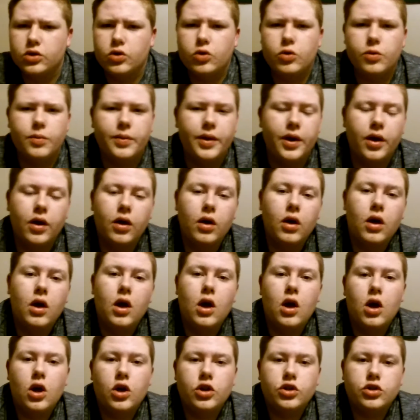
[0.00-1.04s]
a snowmobile.
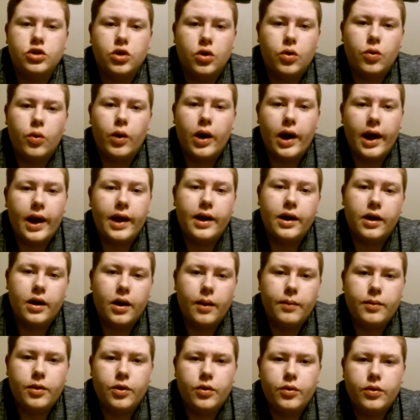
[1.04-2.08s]
So what I
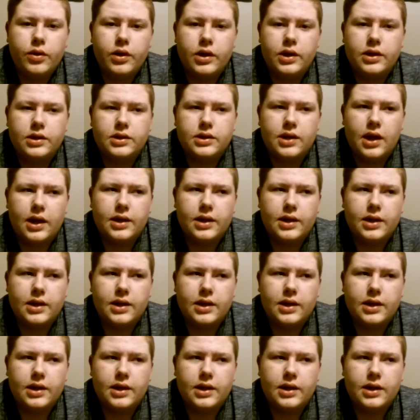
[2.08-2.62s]
ended up doing is